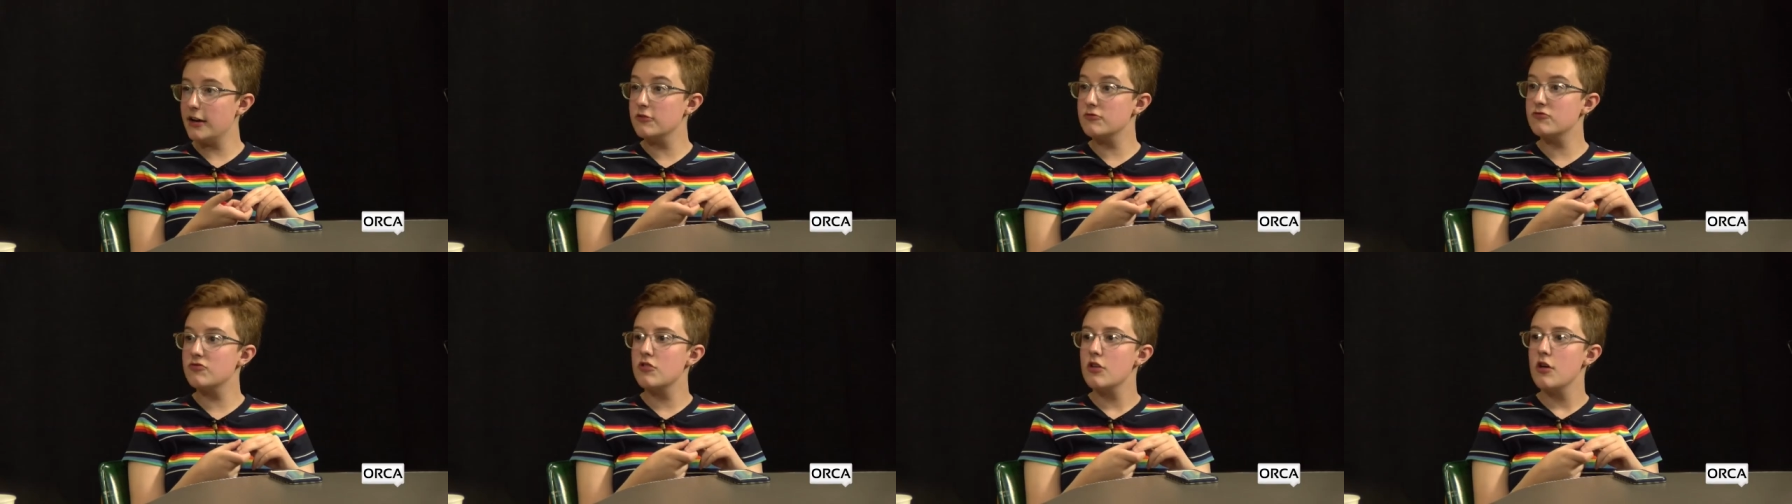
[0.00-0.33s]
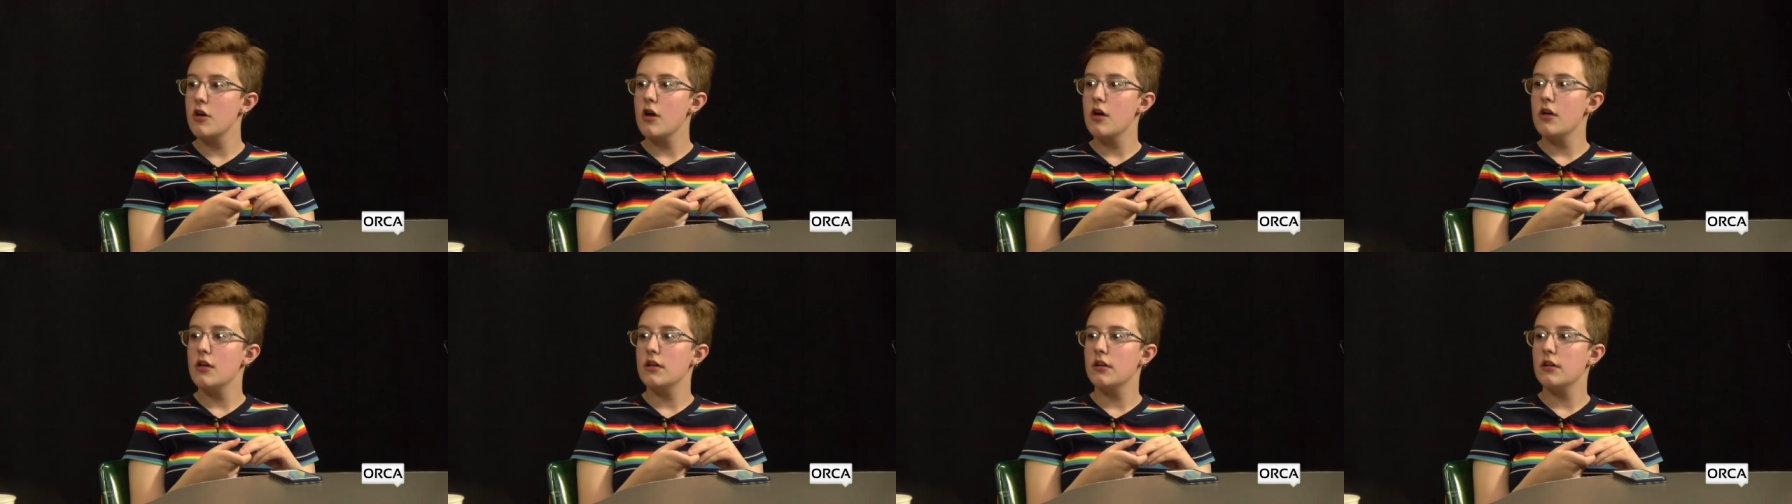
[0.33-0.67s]
a, mean
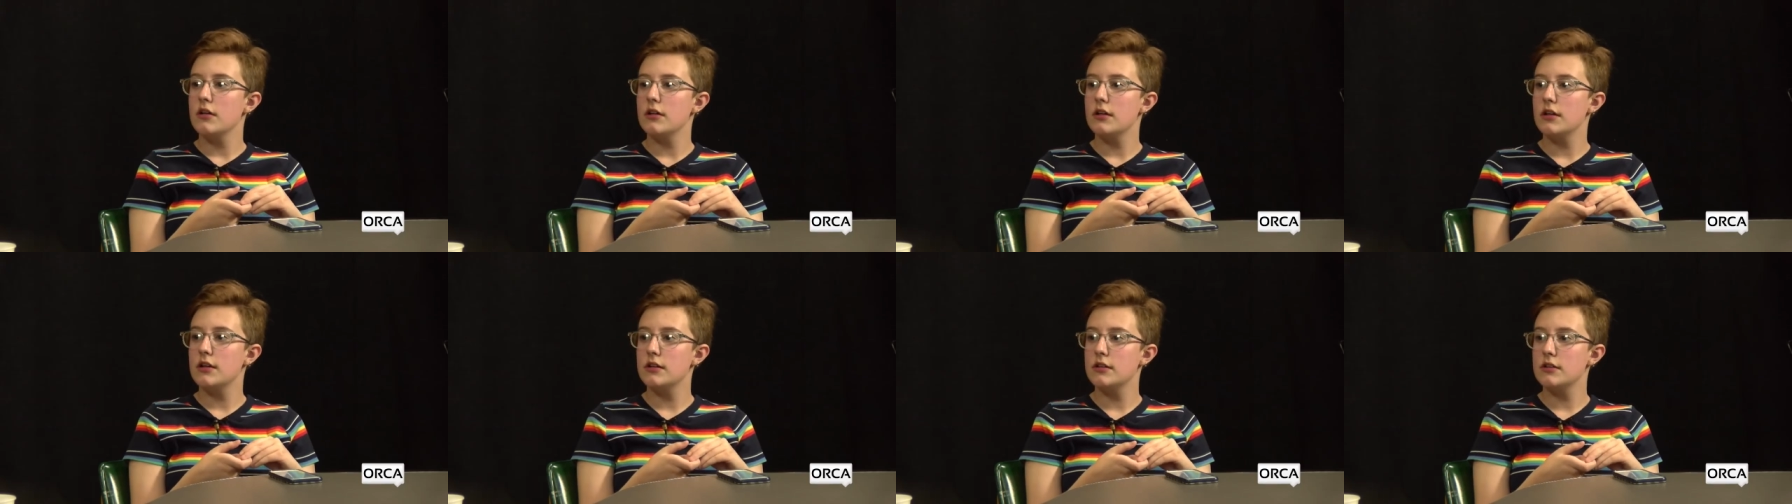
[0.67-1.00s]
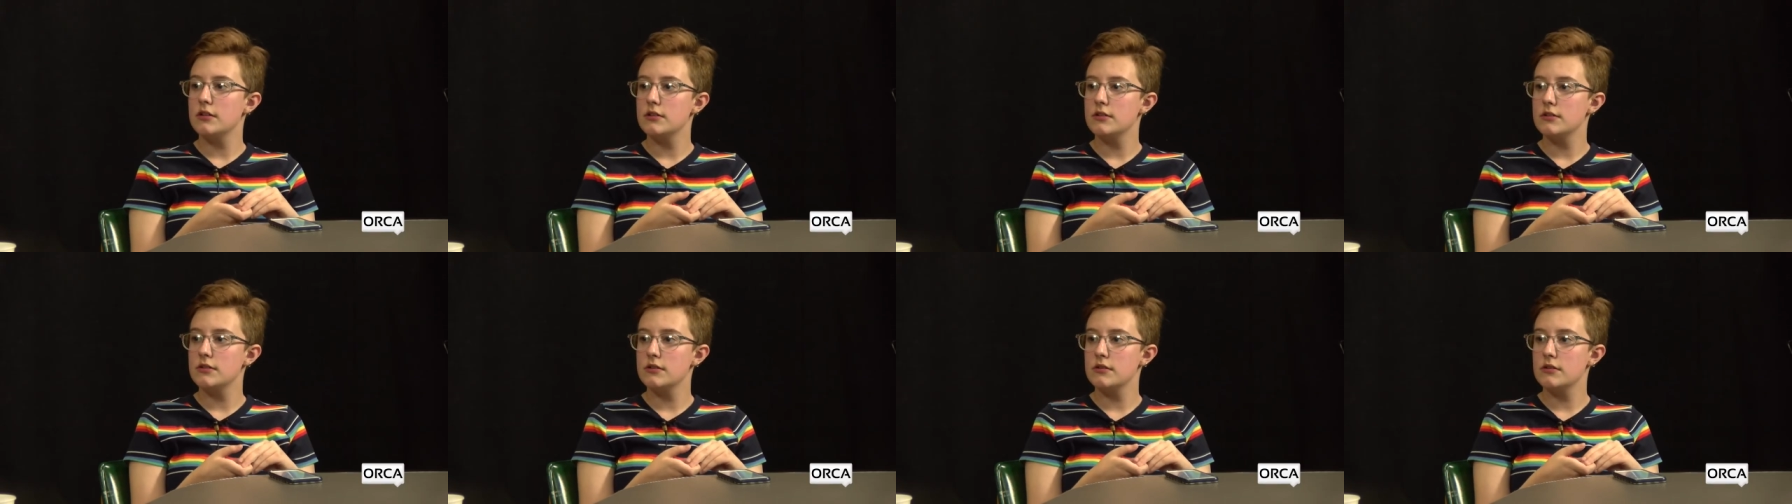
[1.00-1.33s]
that's kind of a
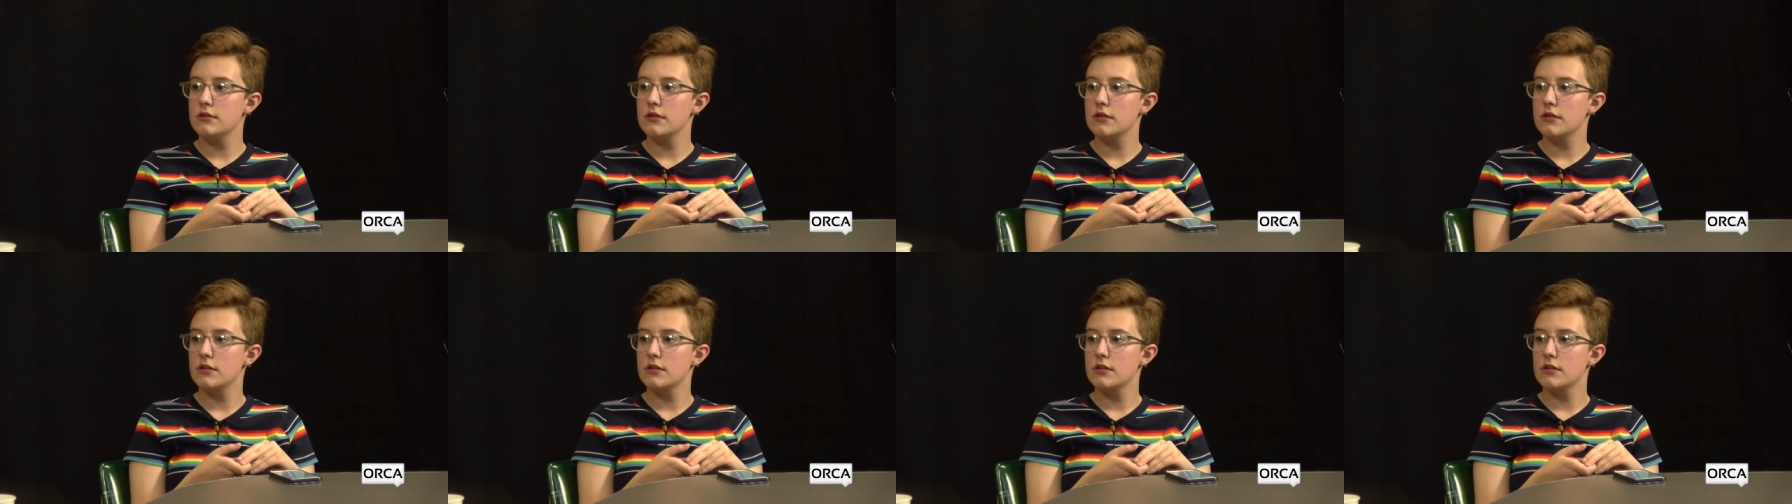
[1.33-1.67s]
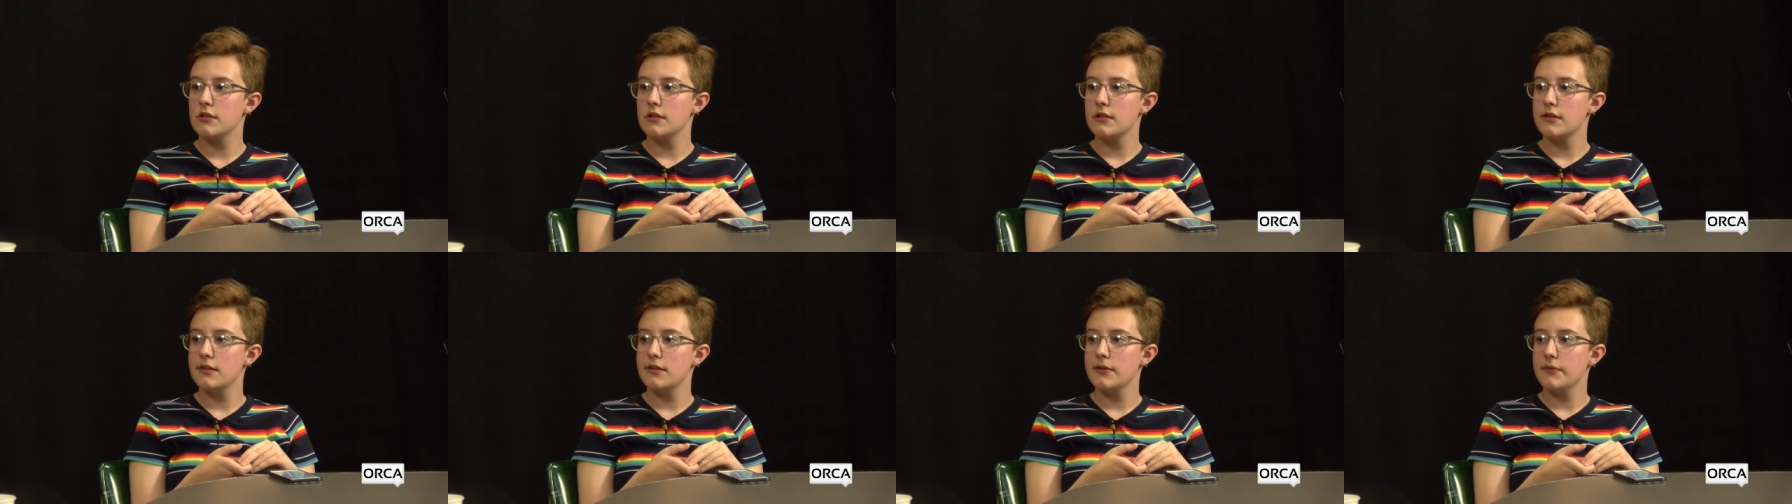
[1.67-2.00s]
big
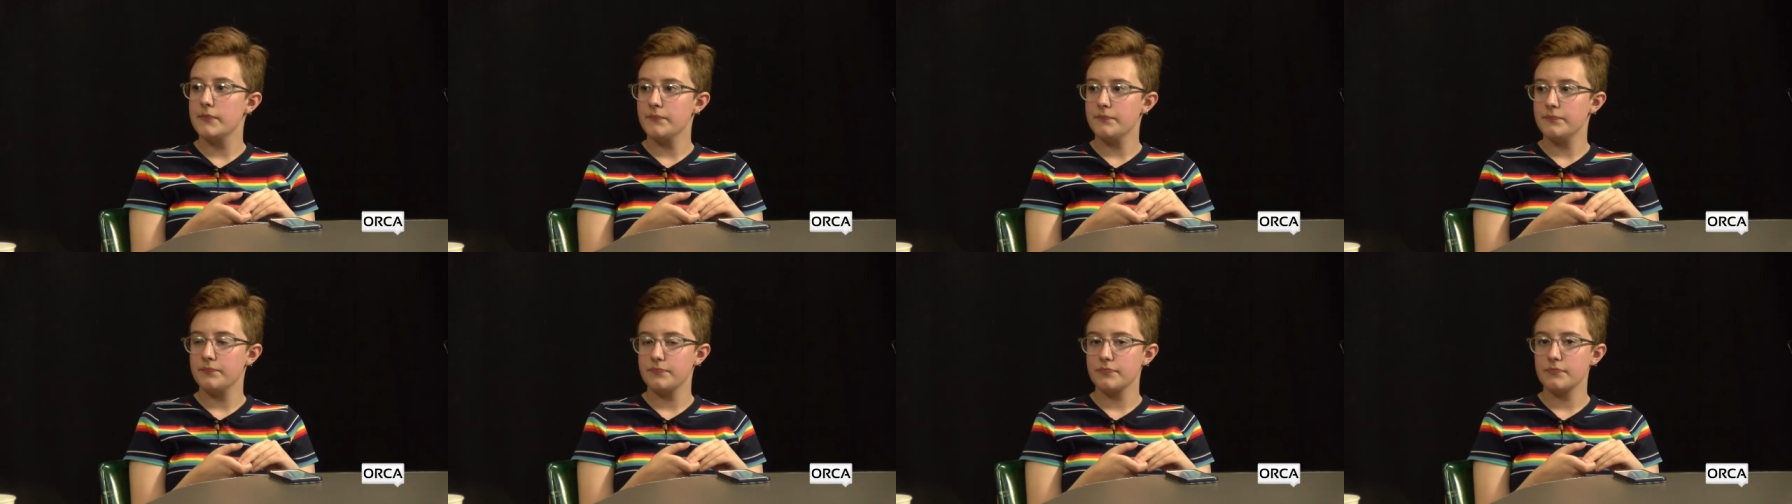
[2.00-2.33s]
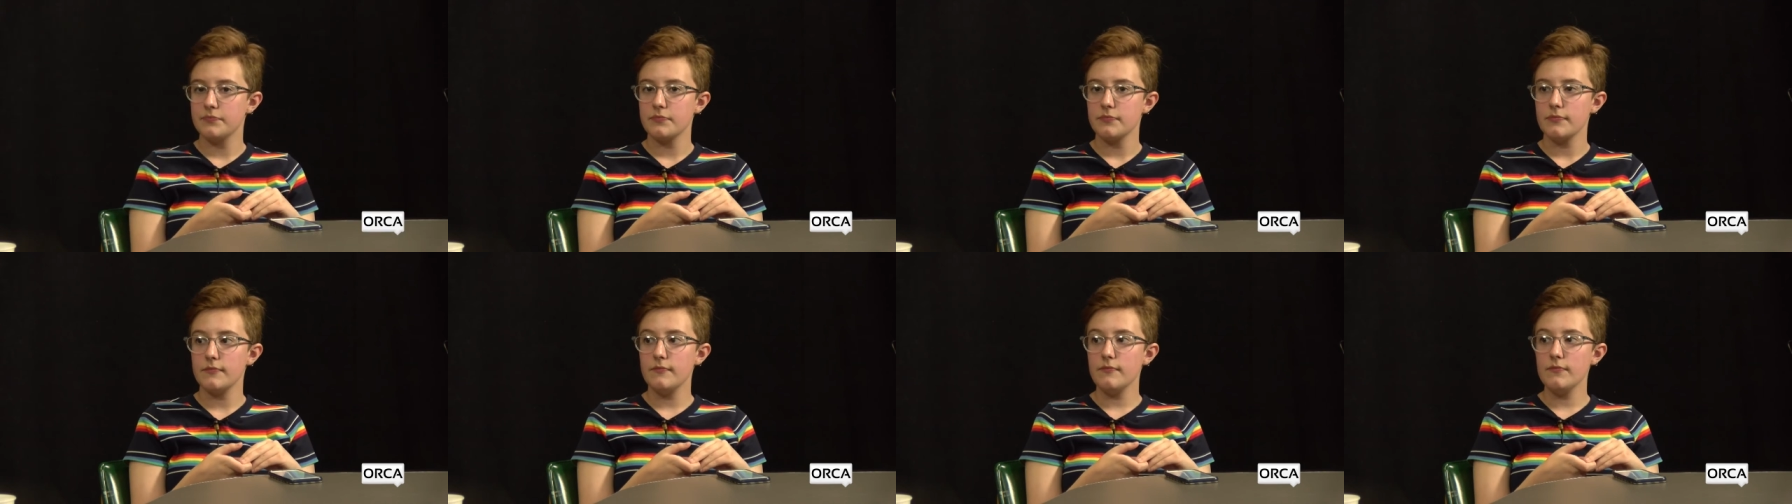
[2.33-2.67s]
can of worms,
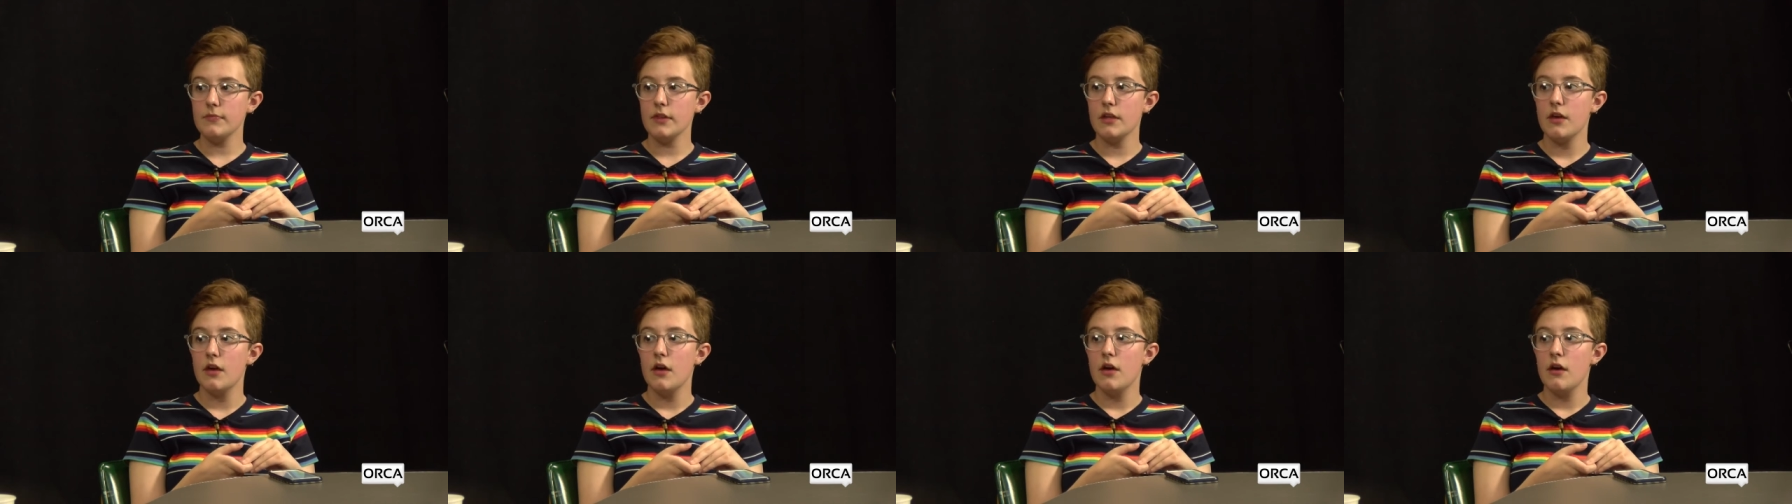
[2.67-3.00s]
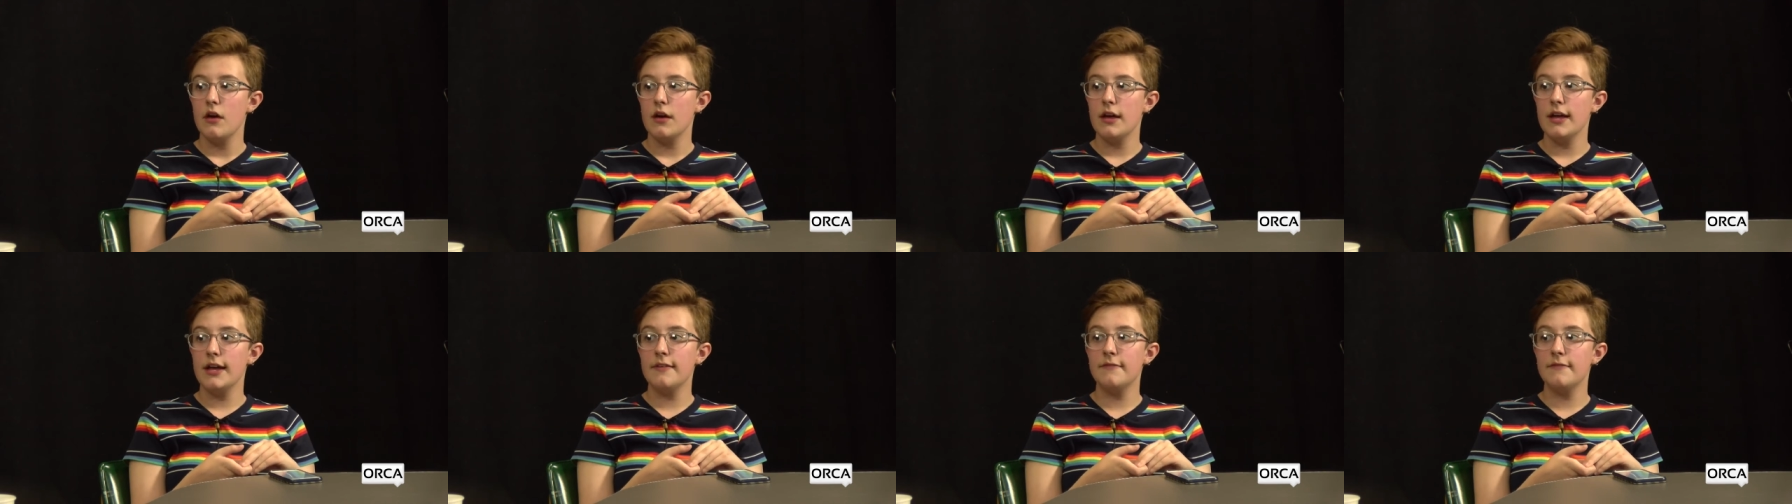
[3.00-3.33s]
and it's been a while.